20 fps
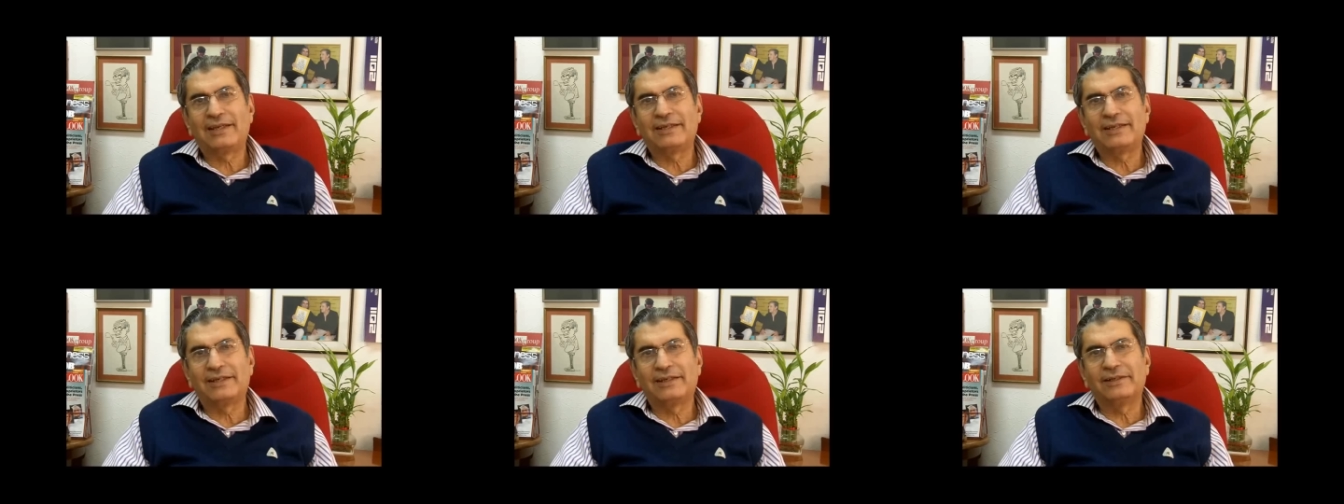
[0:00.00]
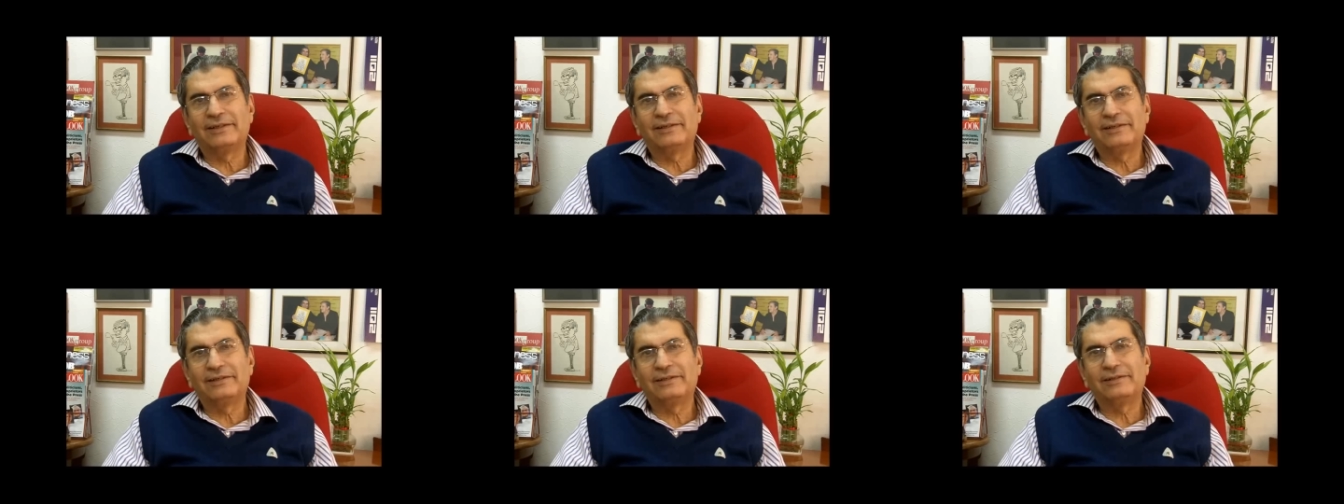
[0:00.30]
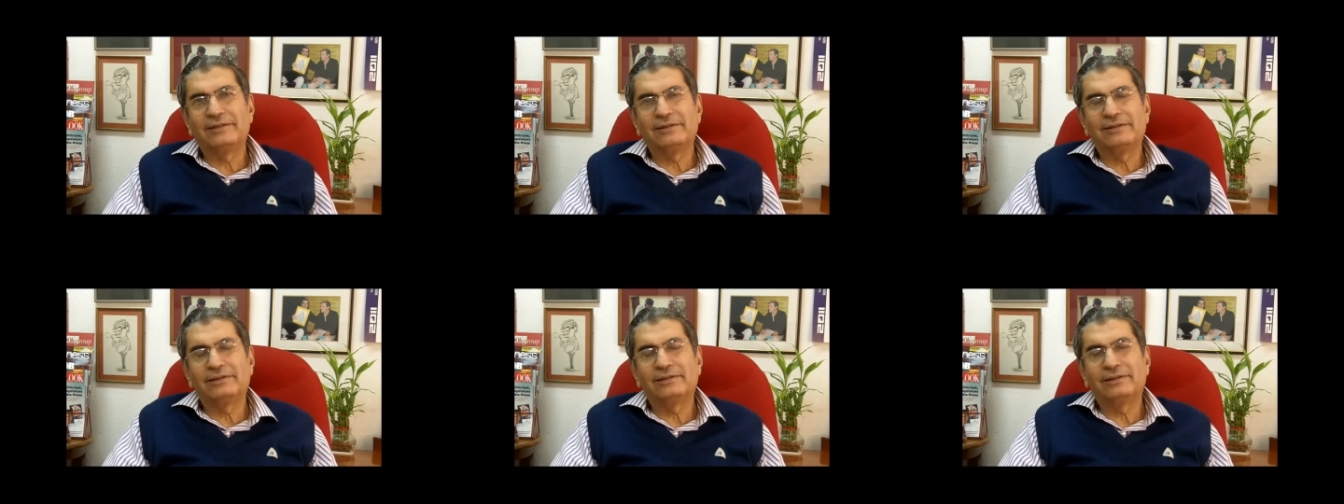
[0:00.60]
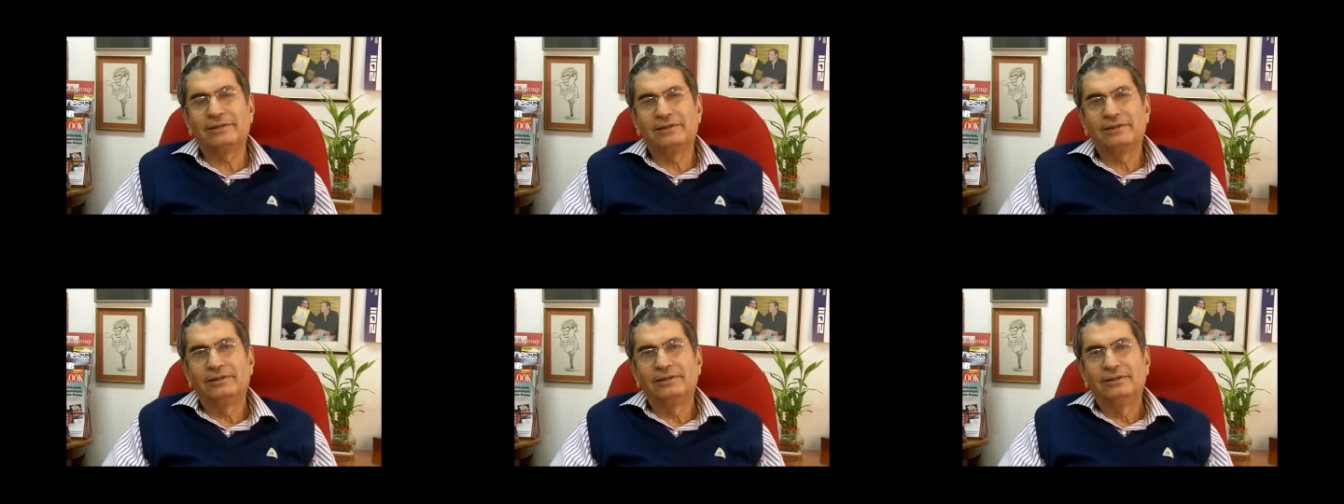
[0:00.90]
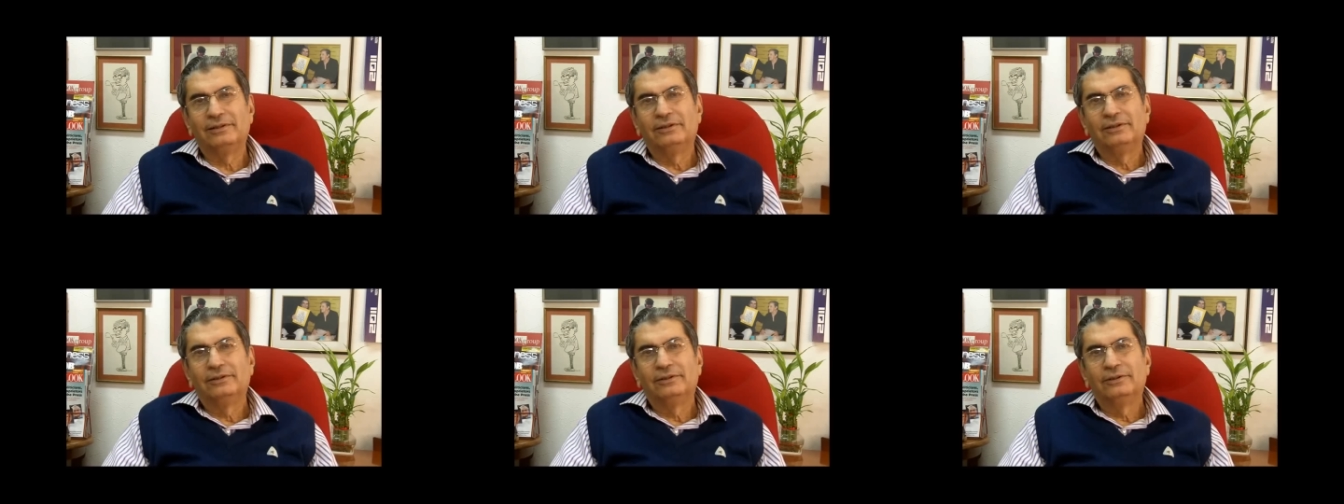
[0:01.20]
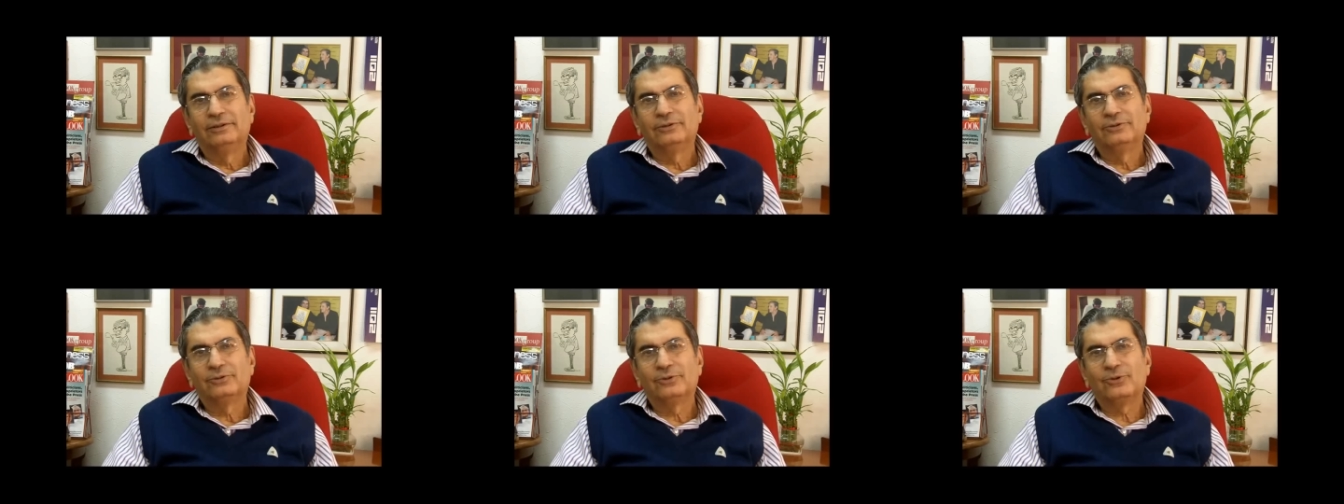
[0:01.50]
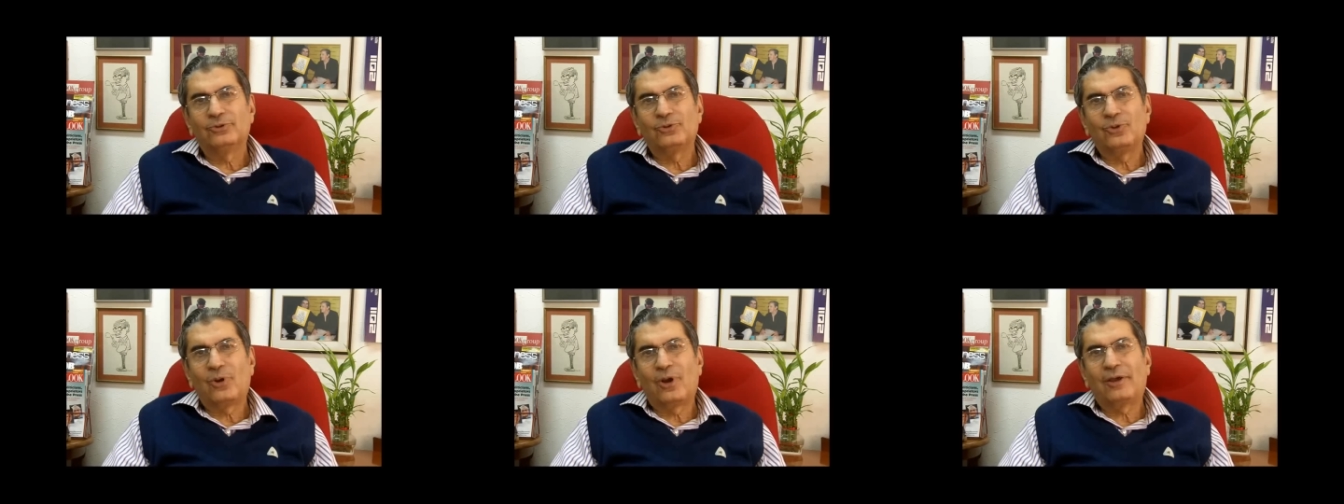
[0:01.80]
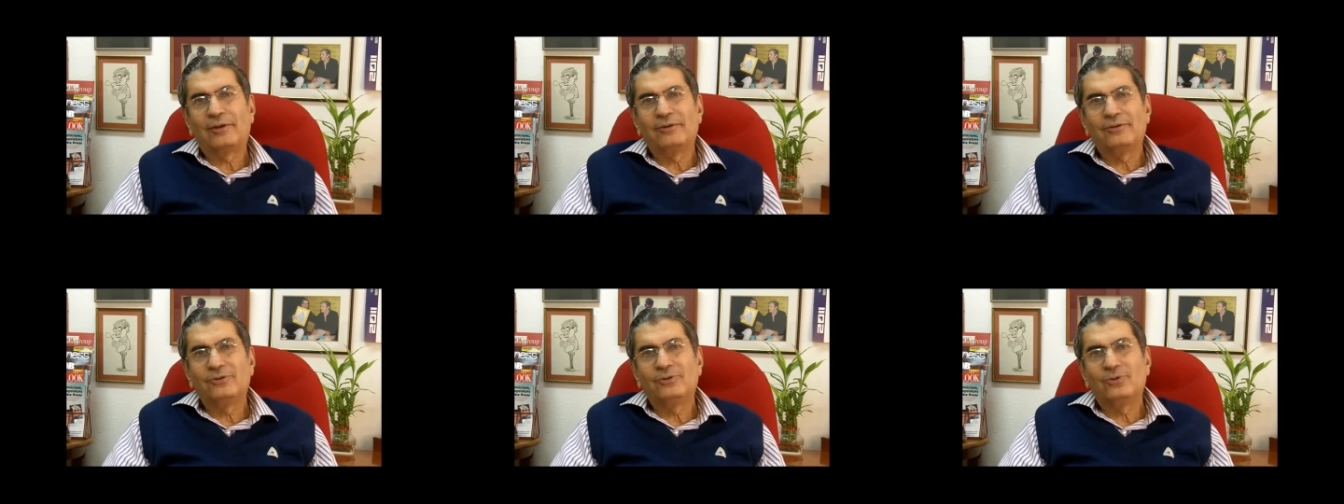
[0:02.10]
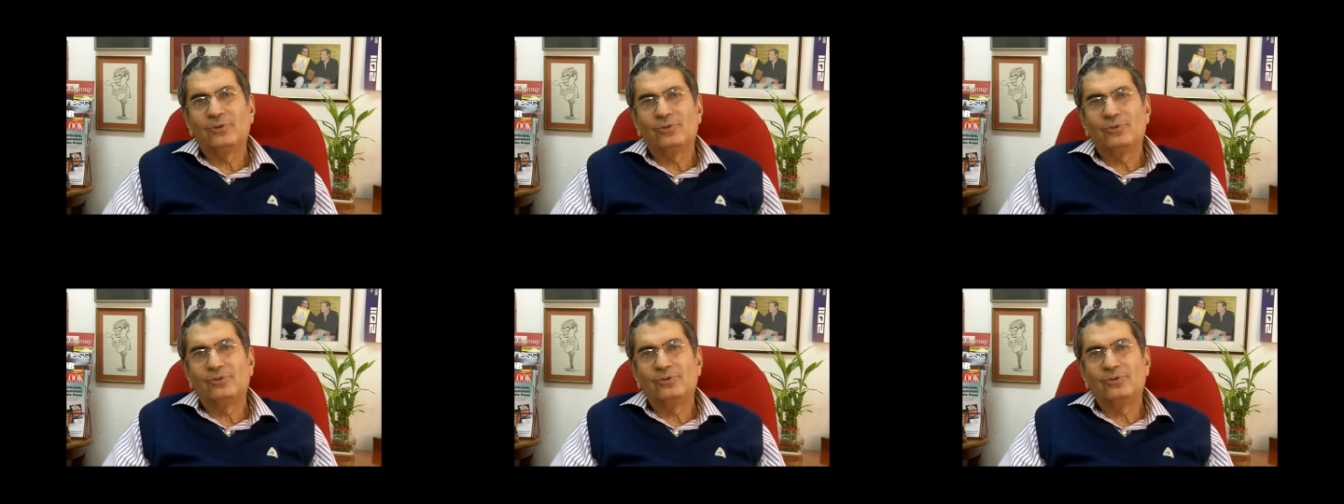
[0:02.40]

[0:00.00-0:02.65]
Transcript: and uh, so you, ha- you,